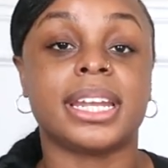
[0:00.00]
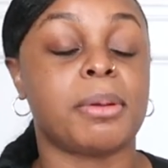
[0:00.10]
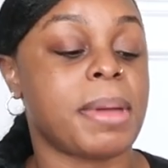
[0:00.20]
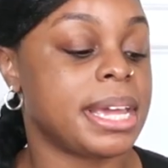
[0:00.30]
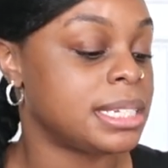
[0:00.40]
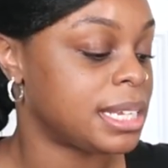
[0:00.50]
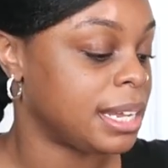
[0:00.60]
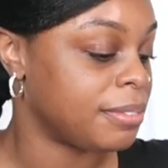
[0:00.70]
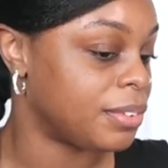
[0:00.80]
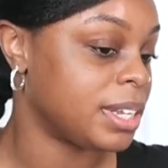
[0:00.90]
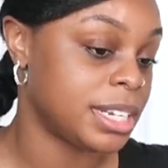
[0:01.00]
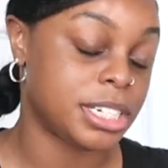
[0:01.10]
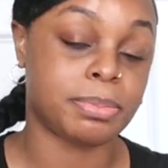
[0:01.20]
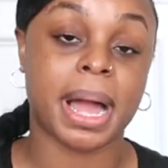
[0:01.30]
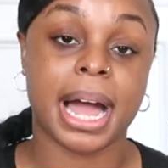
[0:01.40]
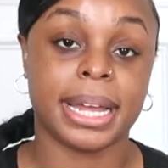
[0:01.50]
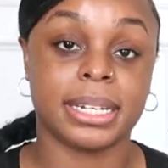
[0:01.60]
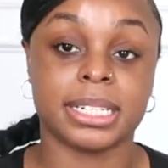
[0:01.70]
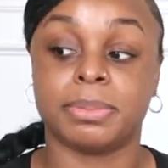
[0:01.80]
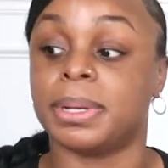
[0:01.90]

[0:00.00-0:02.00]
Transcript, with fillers: an amazing village behind us,